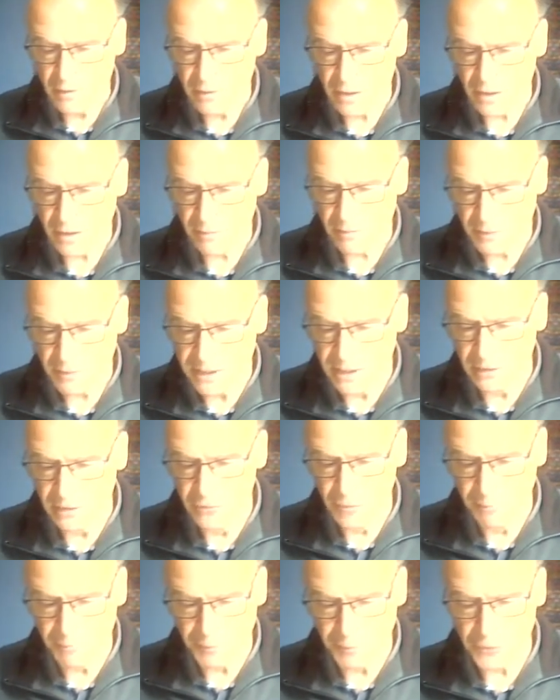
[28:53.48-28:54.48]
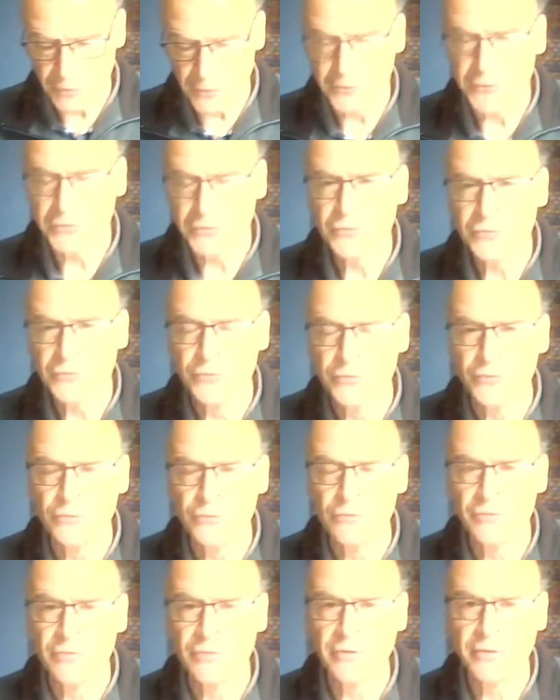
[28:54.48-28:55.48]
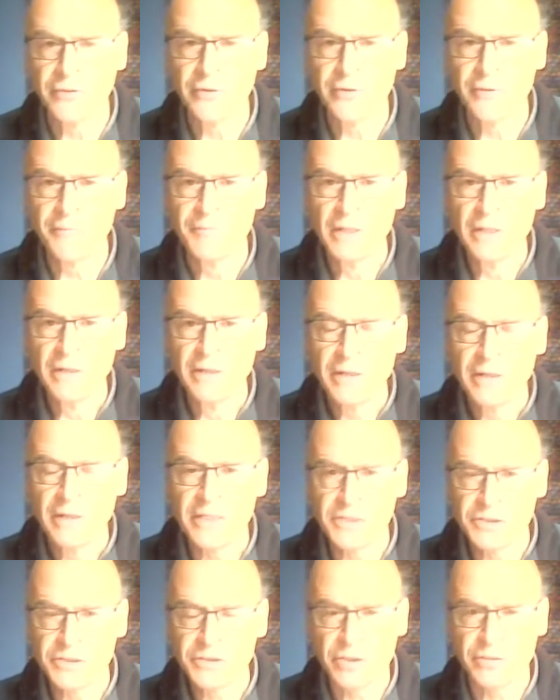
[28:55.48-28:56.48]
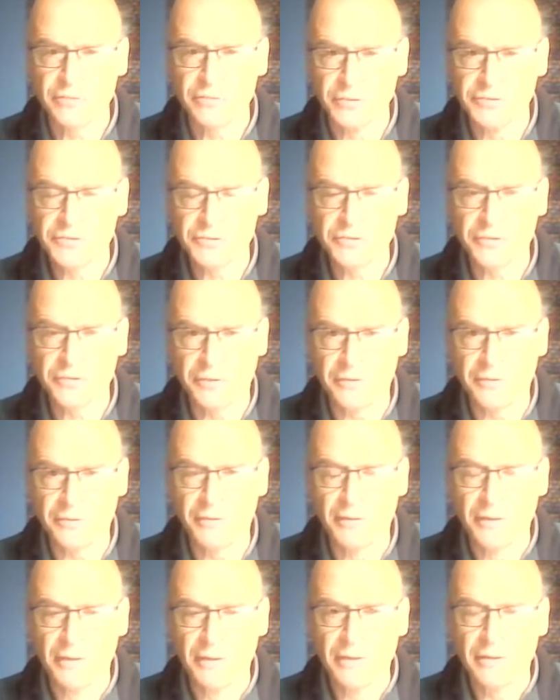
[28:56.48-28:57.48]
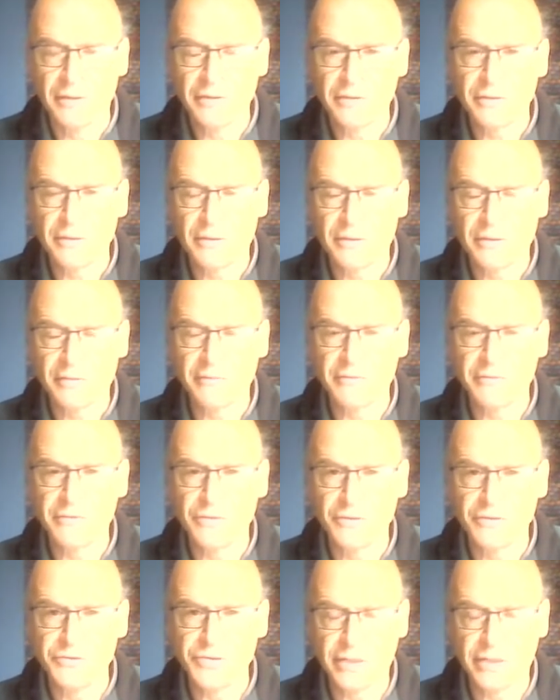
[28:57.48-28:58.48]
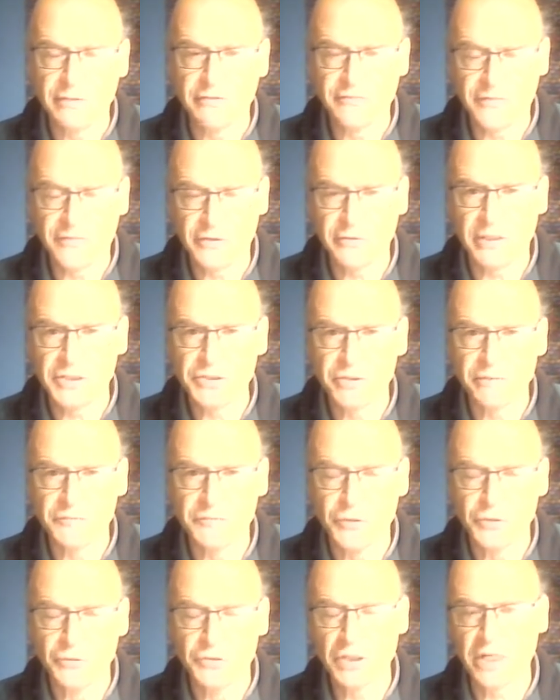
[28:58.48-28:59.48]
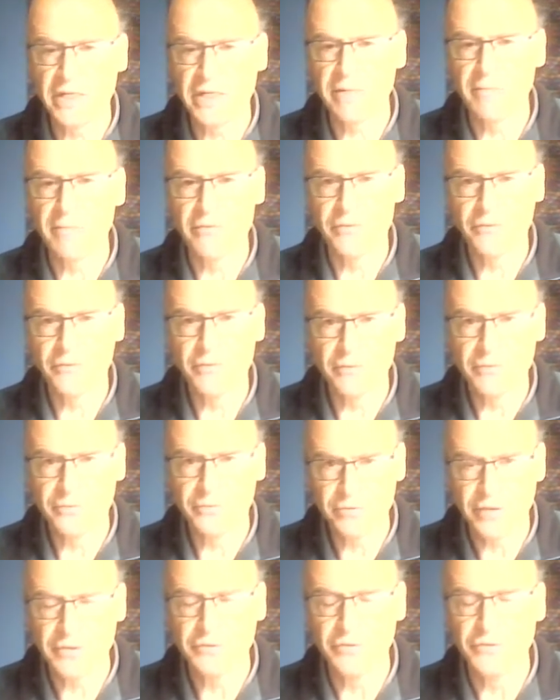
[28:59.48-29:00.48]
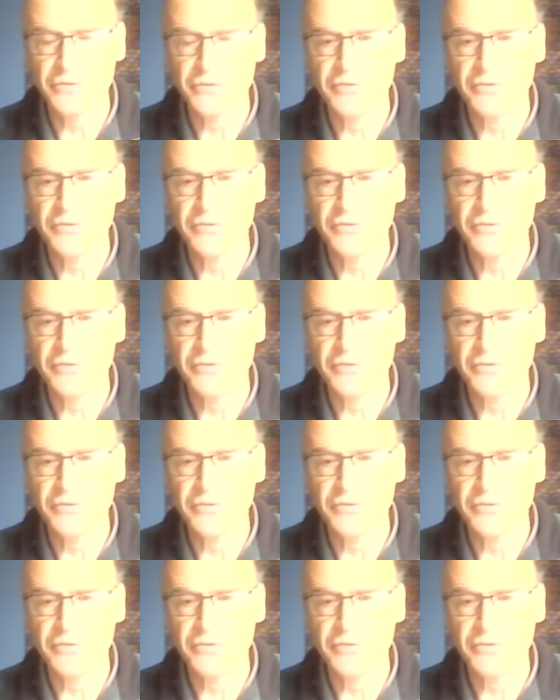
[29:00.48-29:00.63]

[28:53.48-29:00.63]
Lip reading: begin to point to the Histadrut, the General Federation of Jewish Labor, the trade union